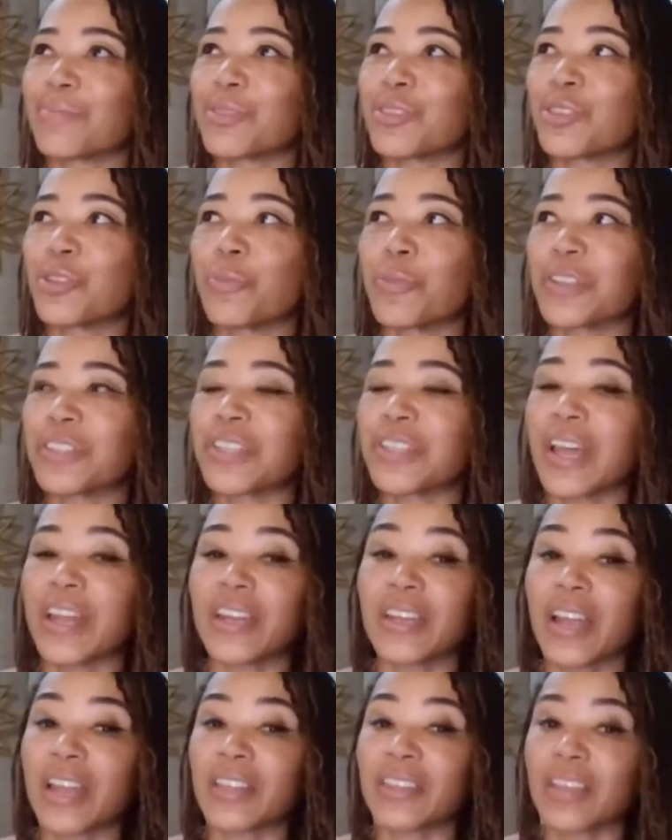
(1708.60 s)
Super
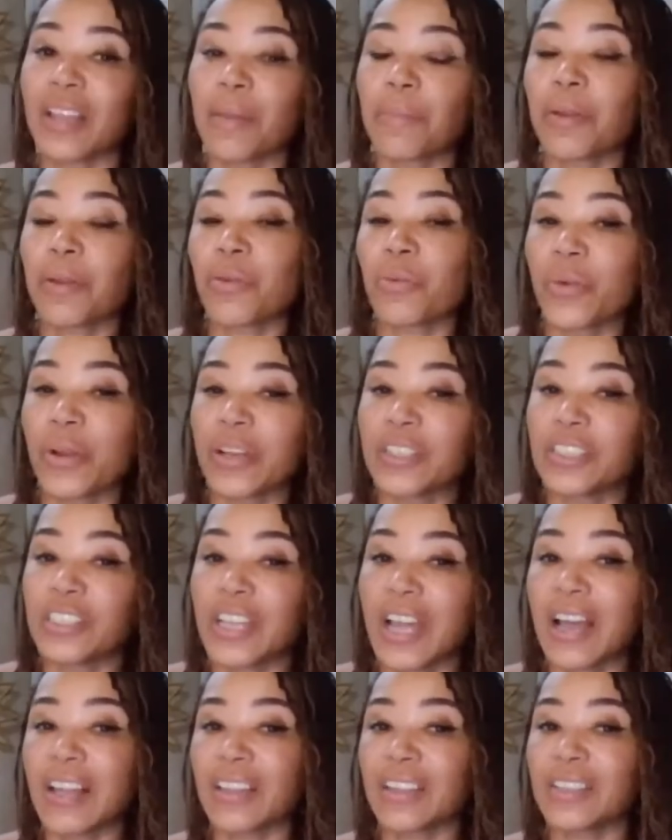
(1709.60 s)
excited. I think I'm going to run a
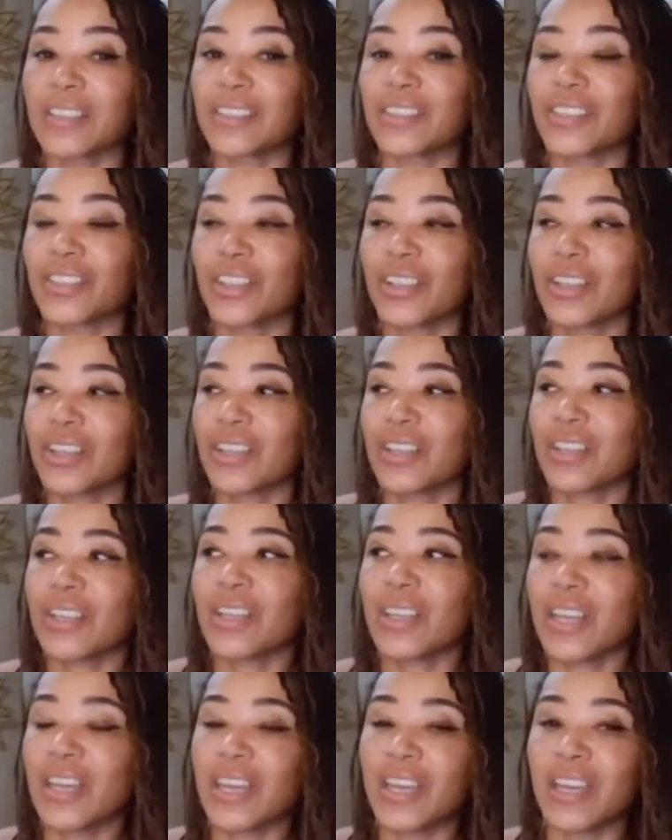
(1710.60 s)
challenge
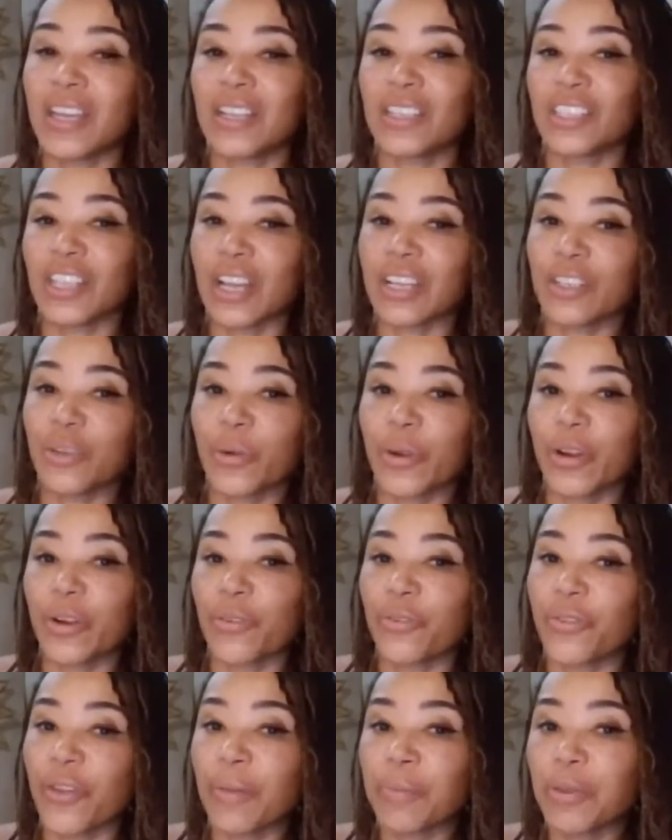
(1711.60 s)
in
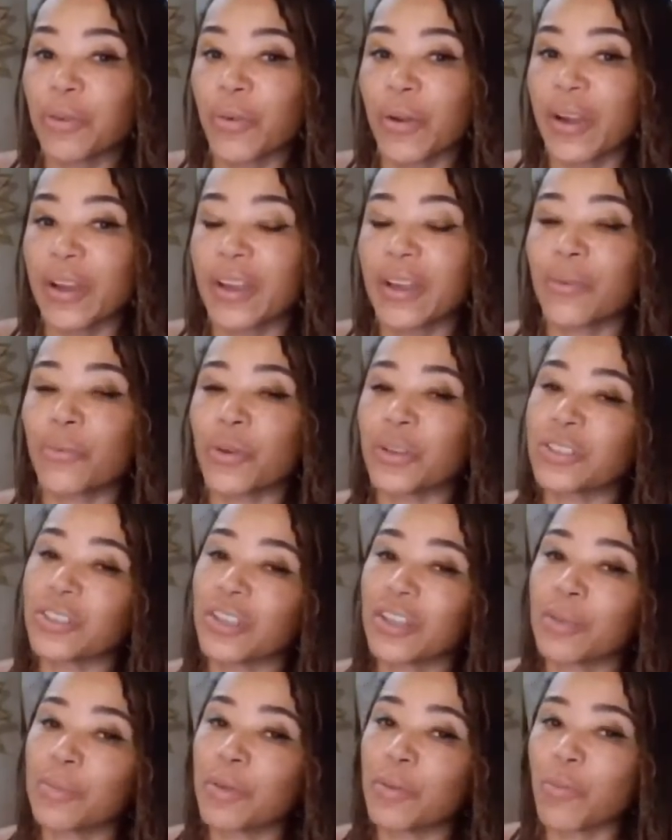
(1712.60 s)
January or February where
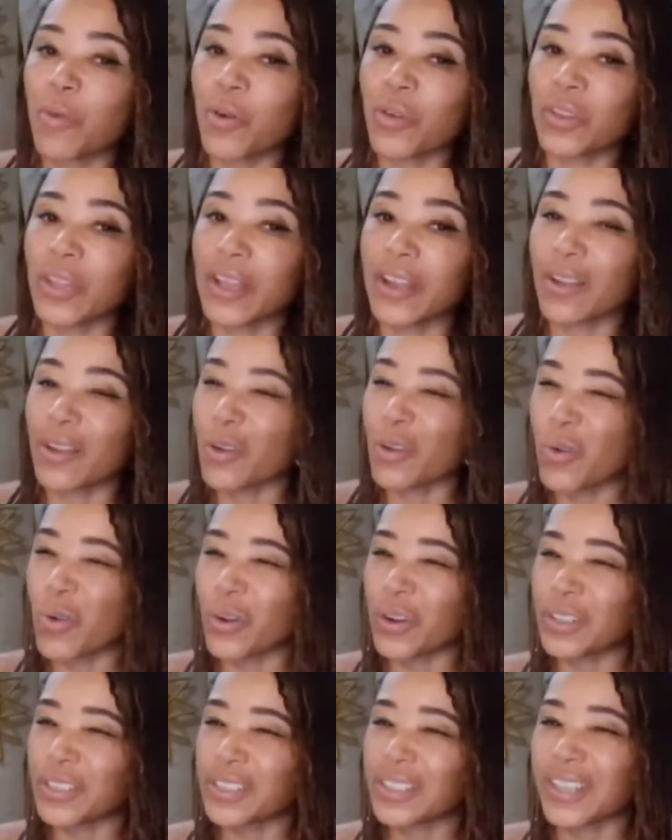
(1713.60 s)
it's going to be more like a
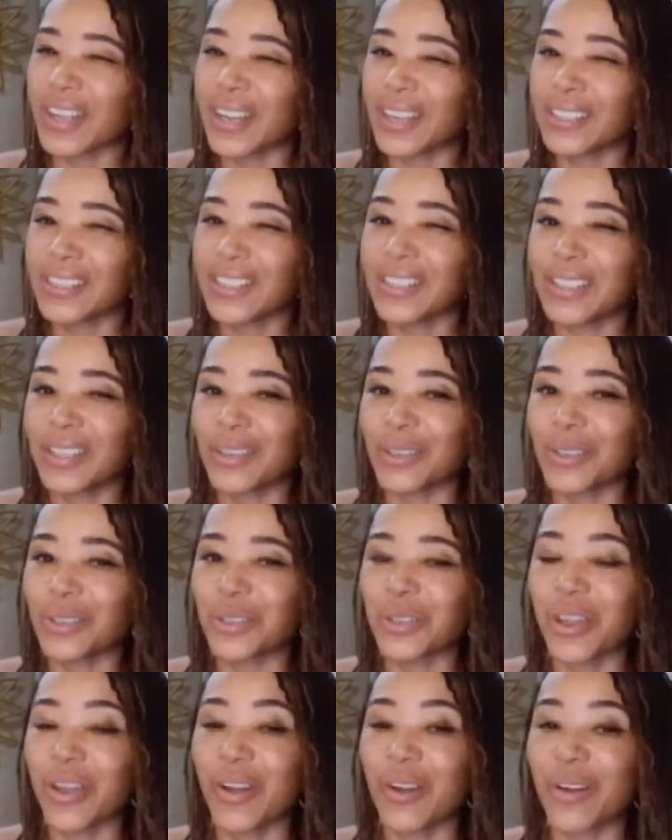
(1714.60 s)
course like I did
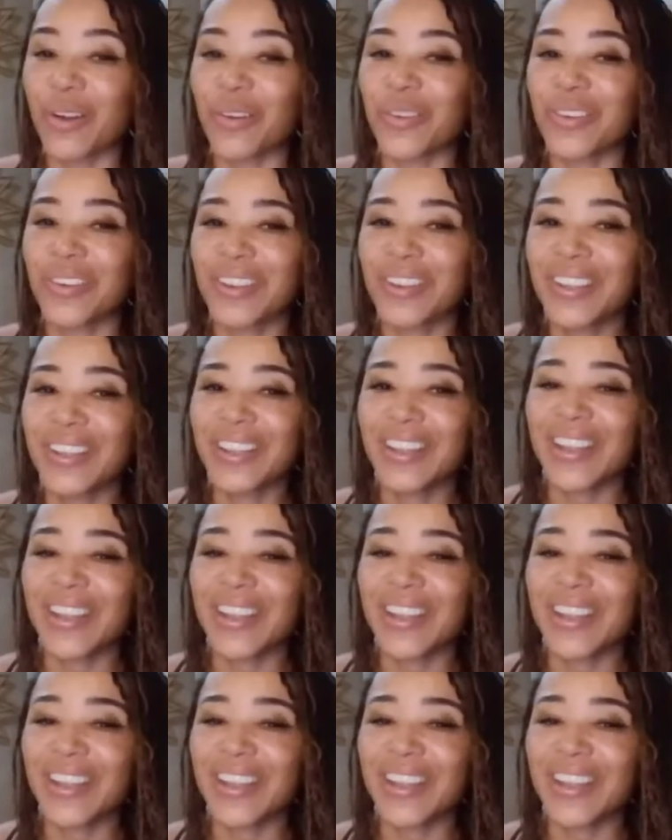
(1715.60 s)
years ago.